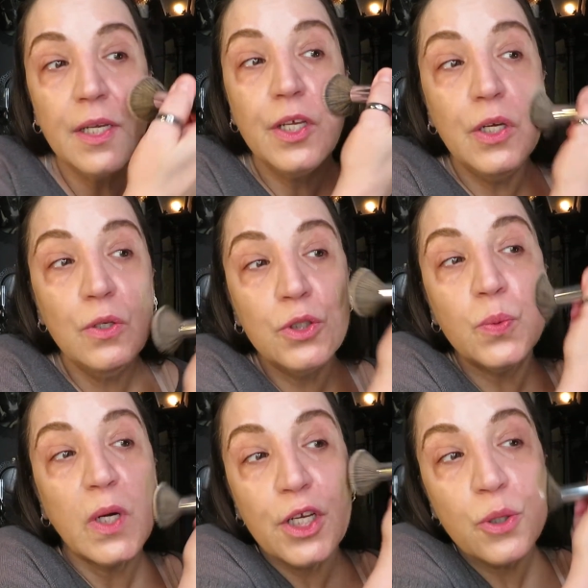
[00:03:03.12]
use
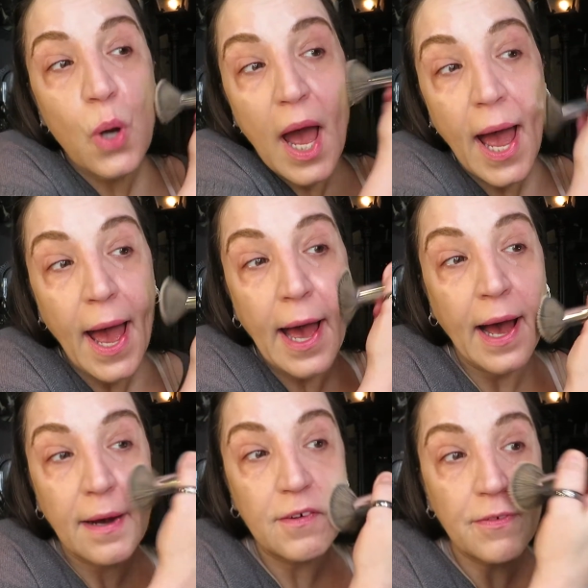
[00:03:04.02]
what you
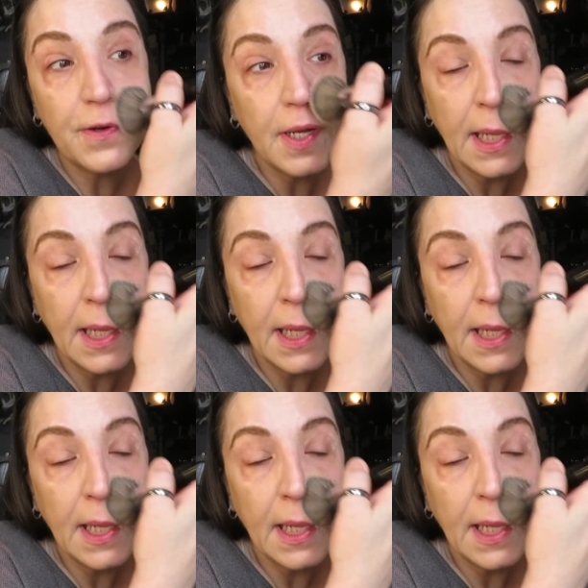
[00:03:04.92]
have.